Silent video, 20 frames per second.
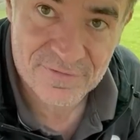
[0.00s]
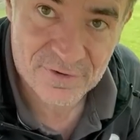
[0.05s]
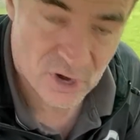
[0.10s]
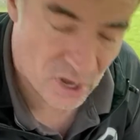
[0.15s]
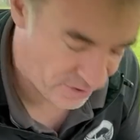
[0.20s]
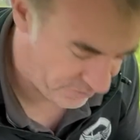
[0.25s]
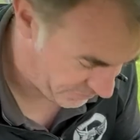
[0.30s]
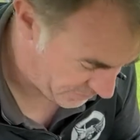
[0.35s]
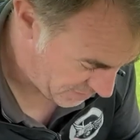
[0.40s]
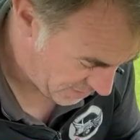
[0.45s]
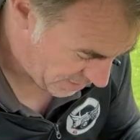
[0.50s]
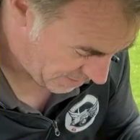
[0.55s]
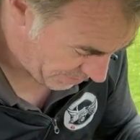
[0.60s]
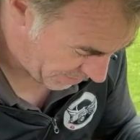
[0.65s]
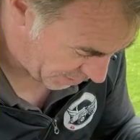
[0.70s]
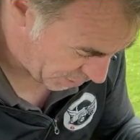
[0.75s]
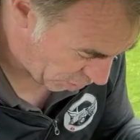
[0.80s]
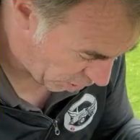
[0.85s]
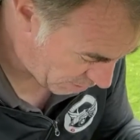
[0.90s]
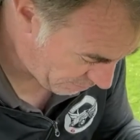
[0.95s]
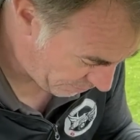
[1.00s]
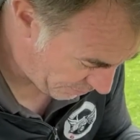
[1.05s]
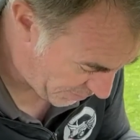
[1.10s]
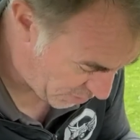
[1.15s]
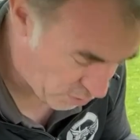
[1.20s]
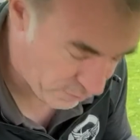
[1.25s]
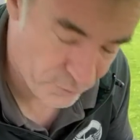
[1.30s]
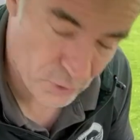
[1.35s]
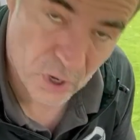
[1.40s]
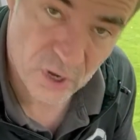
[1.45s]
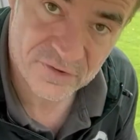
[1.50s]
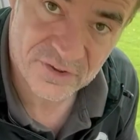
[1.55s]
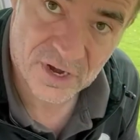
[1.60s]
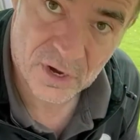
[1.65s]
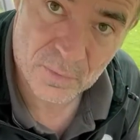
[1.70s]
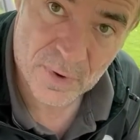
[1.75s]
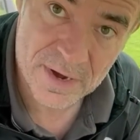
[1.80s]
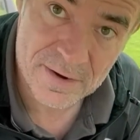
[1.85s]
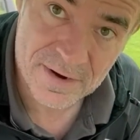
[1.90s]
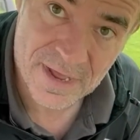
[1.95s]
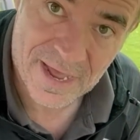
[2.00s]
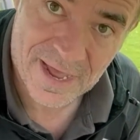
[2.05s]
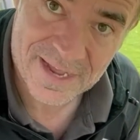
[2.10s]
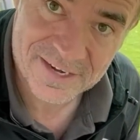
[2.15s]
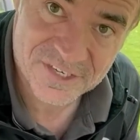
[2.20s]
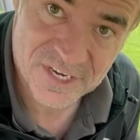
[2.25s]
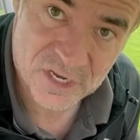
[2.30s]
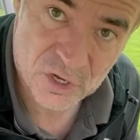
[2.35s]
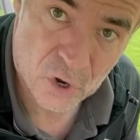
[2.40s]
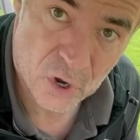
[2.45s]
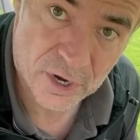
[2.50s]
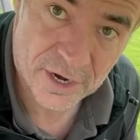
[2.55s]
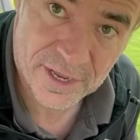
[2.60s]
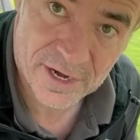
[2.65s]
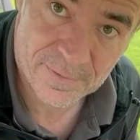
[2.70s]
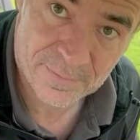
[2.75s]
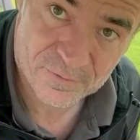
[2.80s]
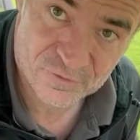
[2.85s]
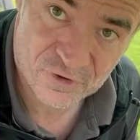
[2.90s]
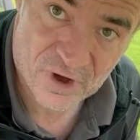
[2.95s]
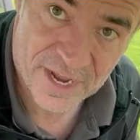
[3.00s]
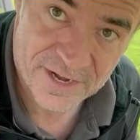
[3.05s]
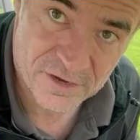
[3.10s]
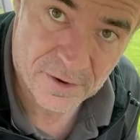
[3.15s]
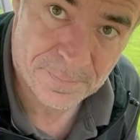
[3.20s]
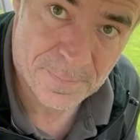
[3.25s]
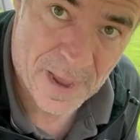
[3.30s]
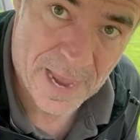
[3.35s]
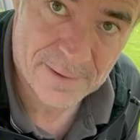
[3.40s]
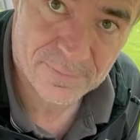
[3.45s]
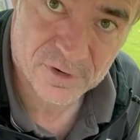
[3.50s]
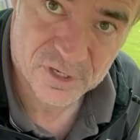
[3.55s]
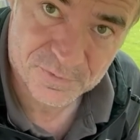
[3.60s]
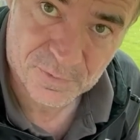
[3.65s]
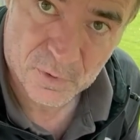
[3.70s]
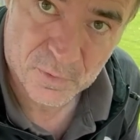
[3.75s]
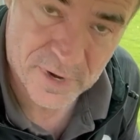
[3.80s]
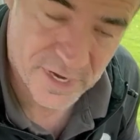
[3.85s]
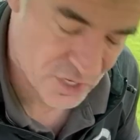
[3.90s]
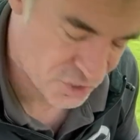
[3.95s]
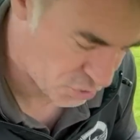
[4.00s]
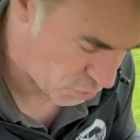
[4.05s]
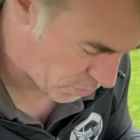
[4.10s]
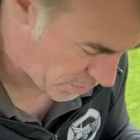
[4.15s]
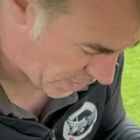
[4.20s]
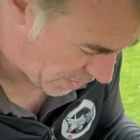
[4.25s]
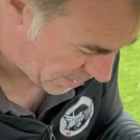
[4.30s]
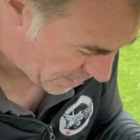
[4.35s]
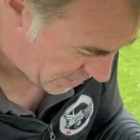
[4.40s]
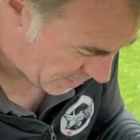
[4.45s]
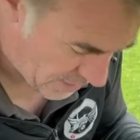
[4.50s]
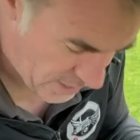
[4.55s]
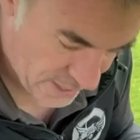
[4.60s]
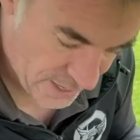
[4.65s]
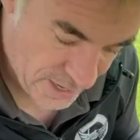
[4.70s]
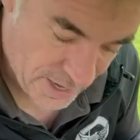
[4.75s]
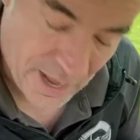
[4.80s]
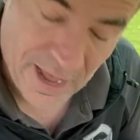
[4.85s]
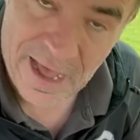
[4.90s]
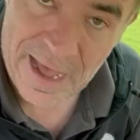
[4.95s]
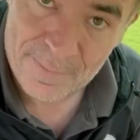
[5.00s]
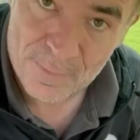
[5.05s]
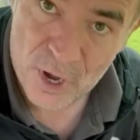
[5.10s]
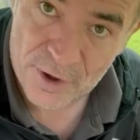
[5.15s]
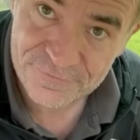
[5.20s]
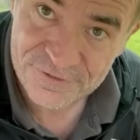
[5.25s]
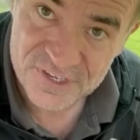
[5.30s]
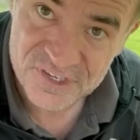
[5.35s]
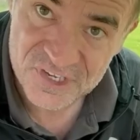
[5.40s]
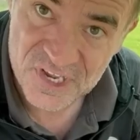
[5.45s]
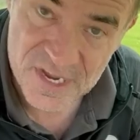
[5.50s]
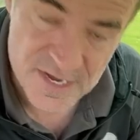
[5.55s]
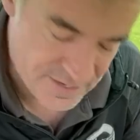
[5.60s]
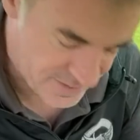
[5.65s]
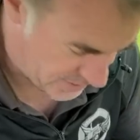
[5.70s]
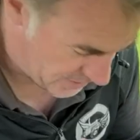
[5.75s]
enough. But I caught it with my overalls and I actually caught it and I dragged it backwards, but wait to show you. I'm off the seat.